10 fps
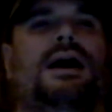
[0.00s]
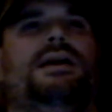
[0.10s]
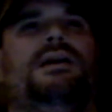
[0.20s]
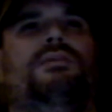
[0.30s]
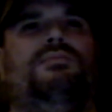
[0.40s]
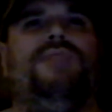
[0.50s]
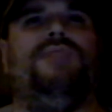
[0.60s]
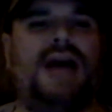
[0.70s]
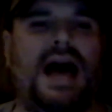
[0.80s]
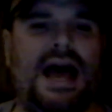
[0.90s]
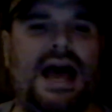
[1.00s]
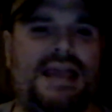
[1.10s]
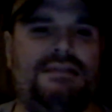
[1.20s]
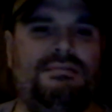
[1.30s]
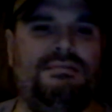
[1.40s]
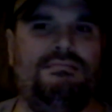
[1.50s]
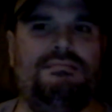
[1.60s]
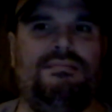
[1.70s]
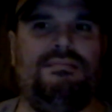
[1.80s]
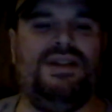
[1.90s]
the guy
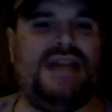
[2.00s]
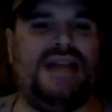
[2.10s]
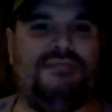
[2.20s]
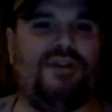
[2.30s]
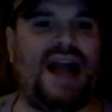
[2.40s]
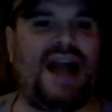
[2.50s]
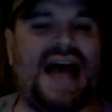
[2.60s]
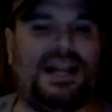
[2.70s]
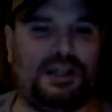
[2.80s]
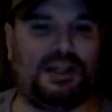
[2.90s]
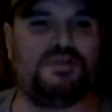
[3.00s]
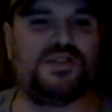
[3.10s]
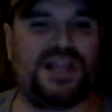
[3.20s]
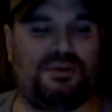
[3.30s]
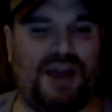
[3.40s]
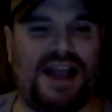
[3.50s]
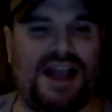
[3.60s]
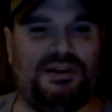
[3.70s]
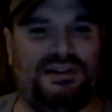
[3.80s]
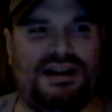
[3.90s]
never had a losing
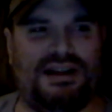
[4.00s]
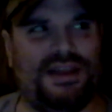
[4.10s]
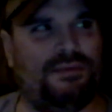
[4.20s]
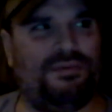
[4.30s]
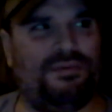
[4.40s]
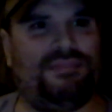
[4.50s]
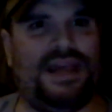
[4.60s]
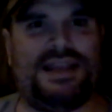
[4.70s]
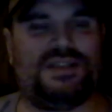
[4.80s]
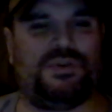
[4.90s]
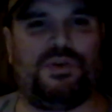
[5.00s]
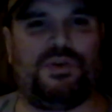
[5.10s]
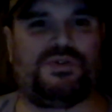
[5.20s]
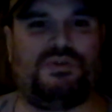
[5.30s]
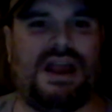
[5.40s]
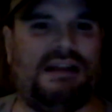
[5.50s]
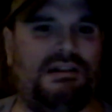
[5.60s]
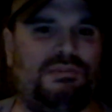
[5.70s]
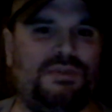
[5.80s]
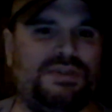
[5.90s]
record there. I think like his worst
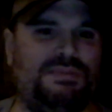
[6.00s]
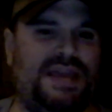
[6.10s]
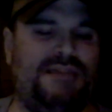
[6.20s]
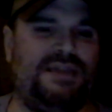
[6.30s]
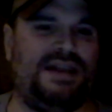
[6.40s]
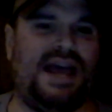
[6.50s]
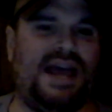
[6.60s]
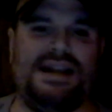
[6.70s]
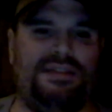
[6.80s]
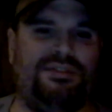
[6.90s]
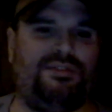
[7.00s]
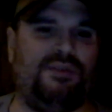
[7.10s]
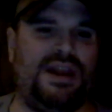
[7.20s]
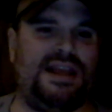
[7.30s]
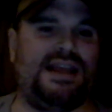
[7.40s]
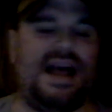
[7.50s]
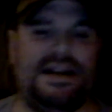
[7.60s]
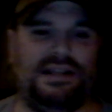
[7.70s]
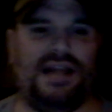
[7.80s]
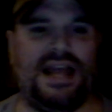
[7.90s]
record was maybe 9-3, kind
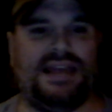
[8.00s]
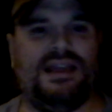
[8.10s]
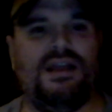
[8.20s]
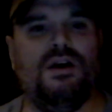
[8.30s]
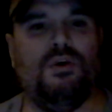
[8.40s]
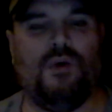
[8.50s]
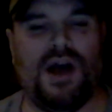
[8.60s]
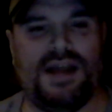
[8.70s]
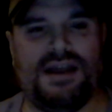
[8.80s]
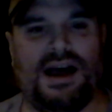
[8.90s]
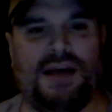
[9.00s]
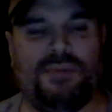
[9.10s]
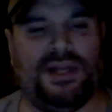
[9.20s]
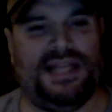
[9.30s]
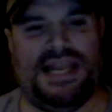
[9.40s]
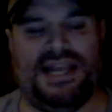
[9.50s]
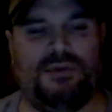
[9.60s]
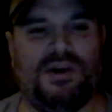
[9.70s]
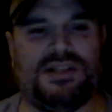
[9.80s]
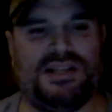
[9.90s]
of like what Pelini
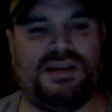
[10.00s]
was in